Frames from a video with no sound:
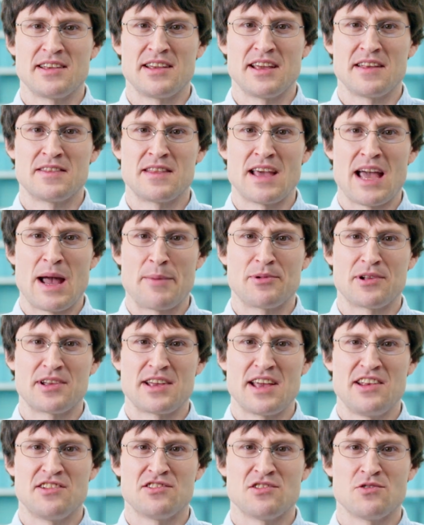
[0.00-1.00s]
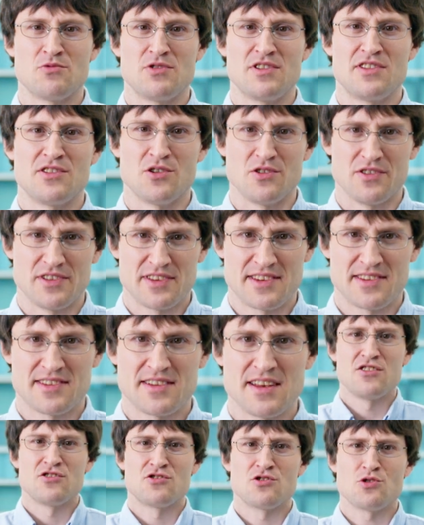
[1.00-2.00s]
to get the application
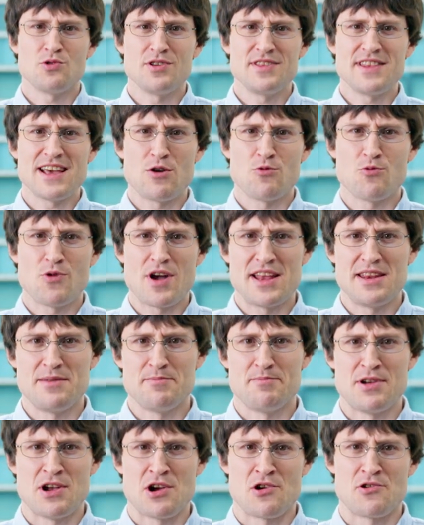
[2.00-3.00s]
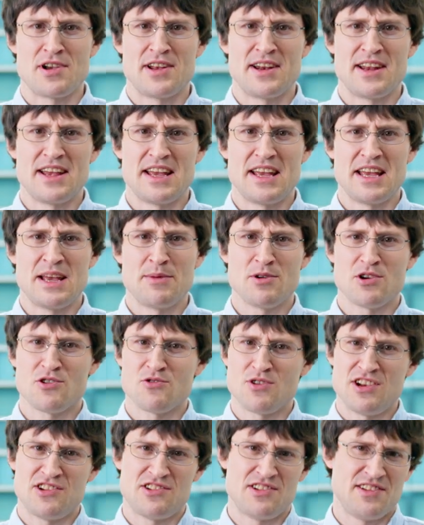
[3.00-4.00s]
results. During that waiting period,
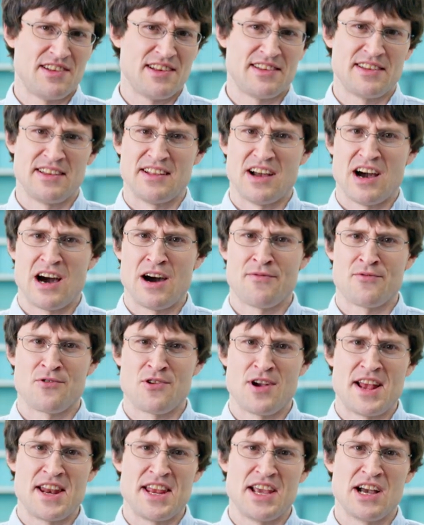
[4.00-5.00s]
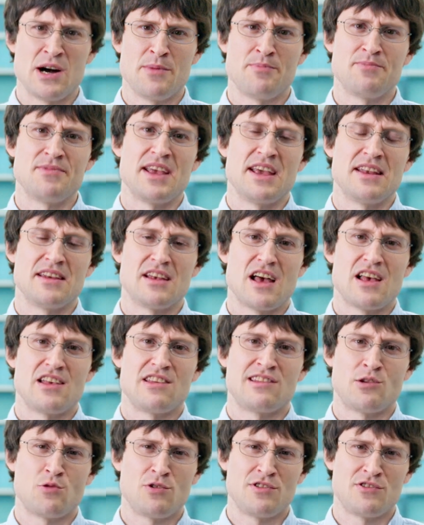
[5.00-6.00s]
immigration doesn't offer any update,
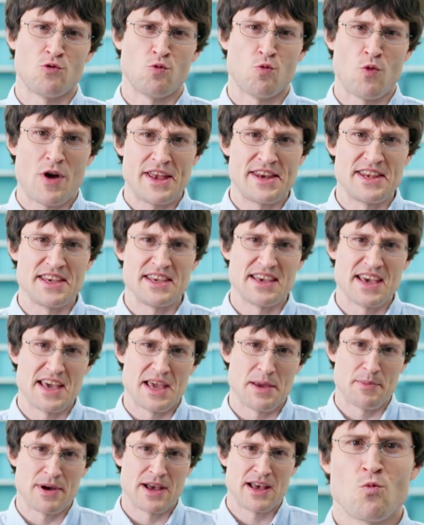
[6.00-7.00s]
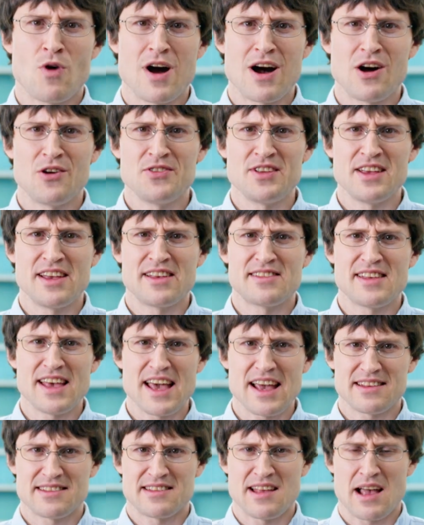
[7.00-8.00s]
so it's a waiting game. While the
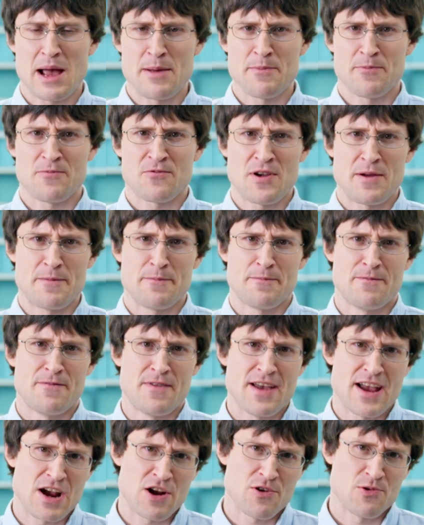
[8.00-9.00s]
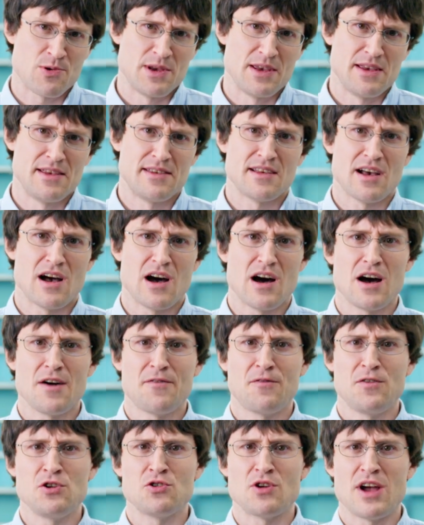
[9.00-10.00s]
exact time frame varies,
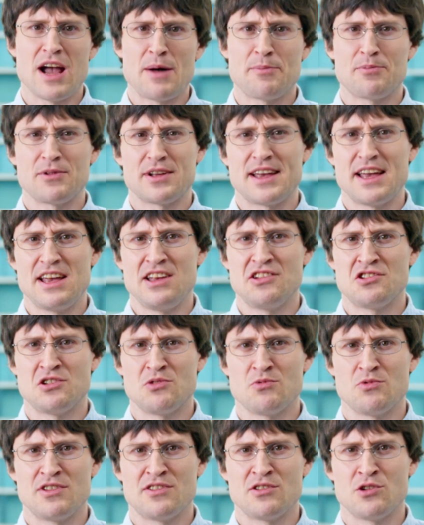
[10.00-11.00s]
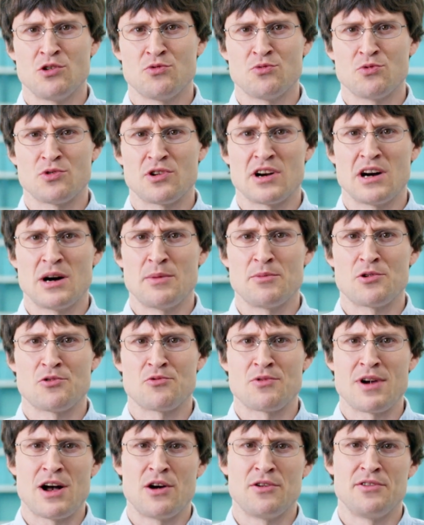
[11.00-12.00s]
often your application result will come
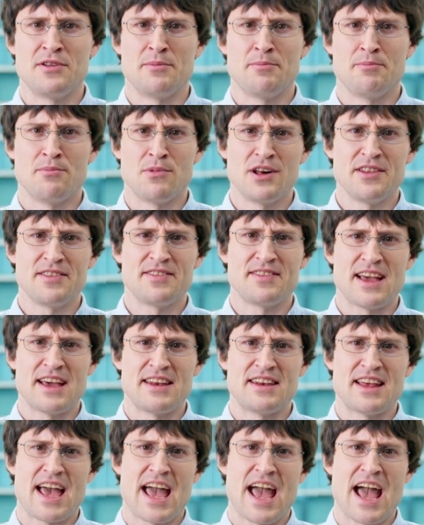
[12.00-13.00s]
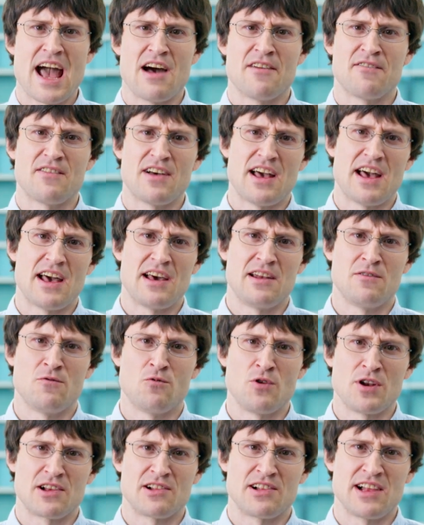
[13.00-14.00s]
around a month and a half ahead of
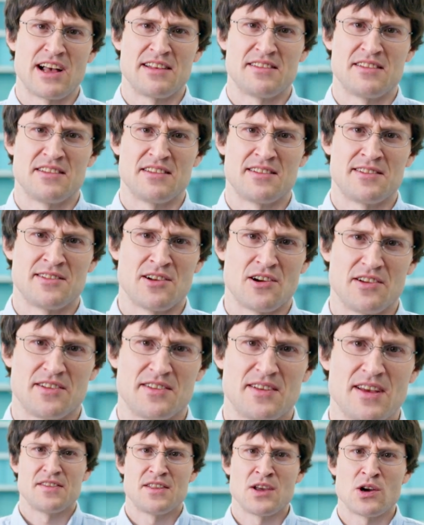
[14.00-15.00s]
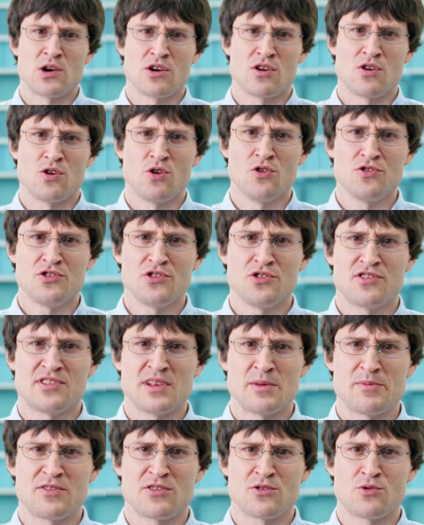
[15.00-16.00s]
when classes start. There are also
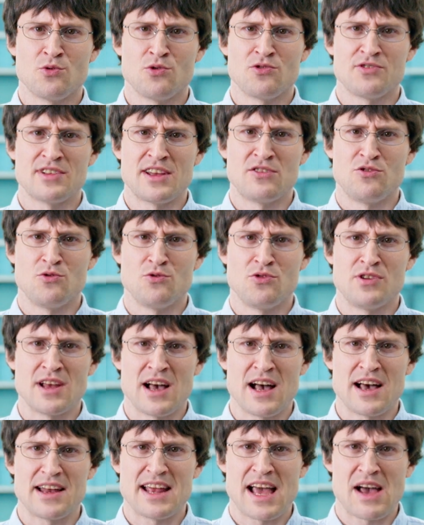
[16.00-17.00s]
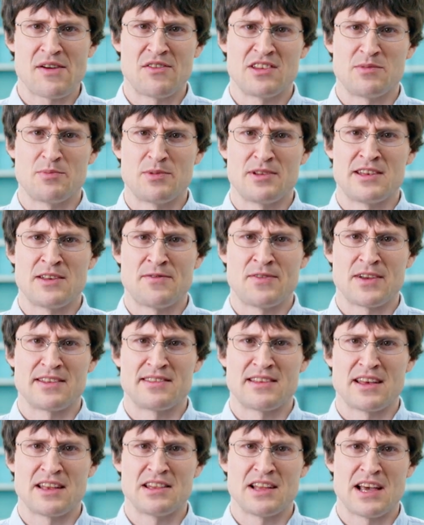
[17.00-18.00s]
some schools that do not have a
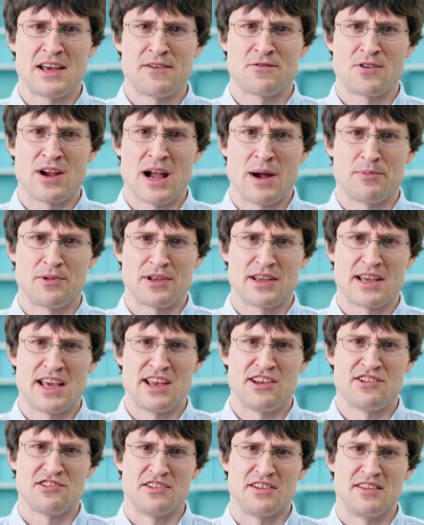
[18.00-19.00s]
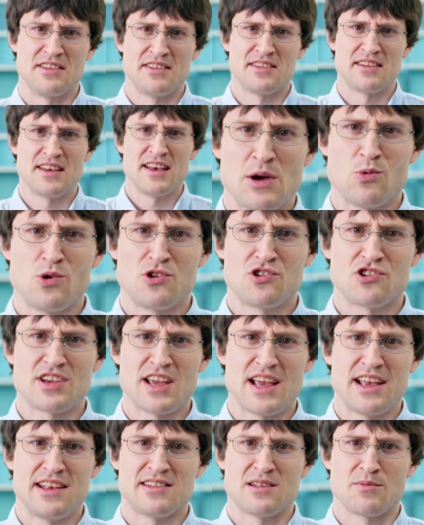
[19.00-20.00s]
specific deadline for applications, in which
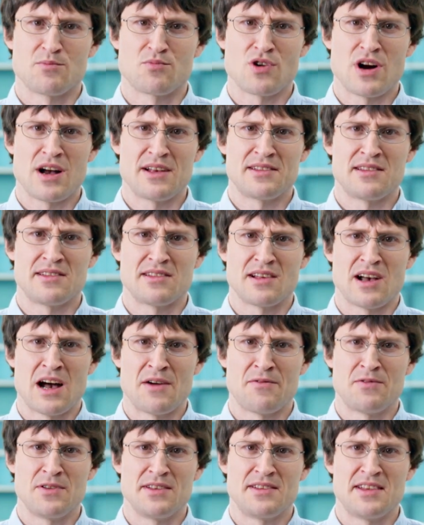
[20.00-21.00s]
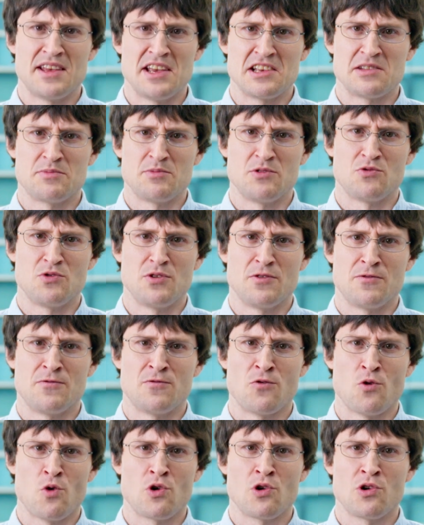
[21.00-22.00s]
case the process often takes between
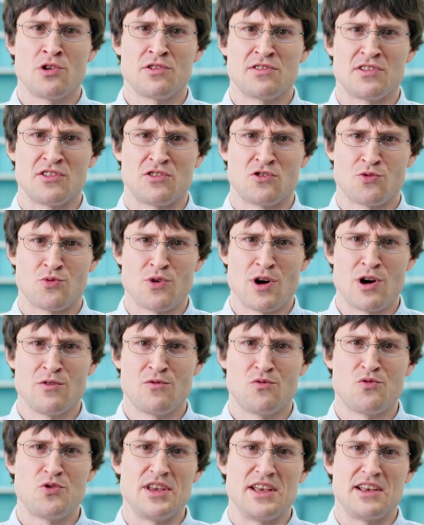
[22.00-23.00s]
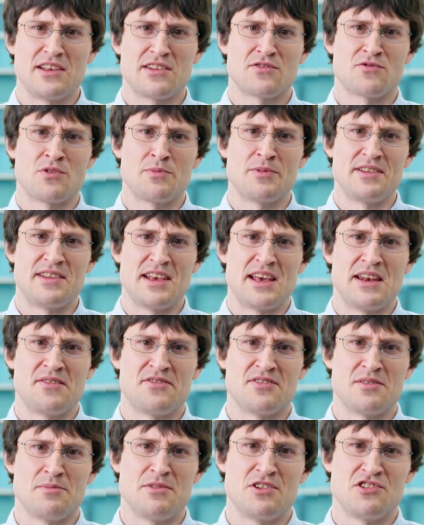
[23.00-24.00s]
4 to 12 weeks from the date of
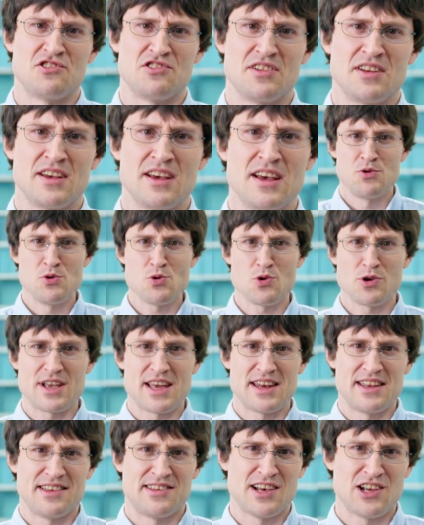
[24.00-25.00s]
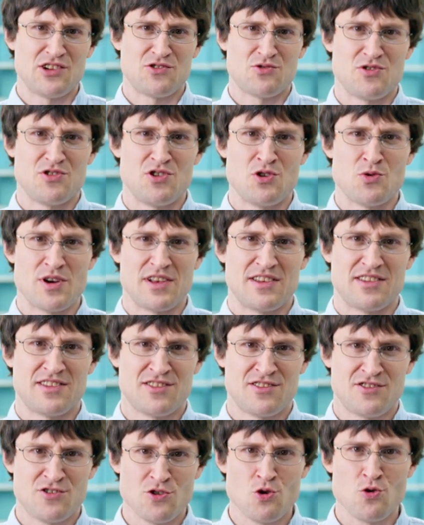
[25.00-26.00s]
submission. We will get in touch with you as
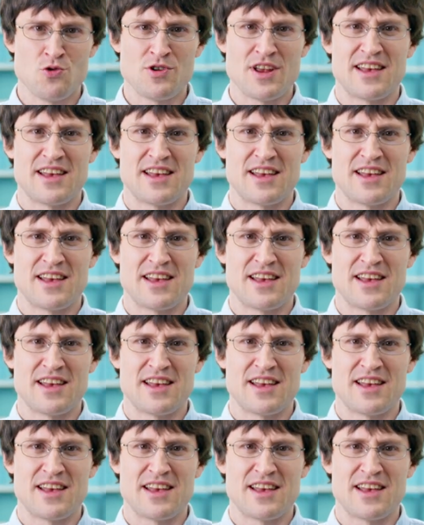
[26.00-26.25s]
soon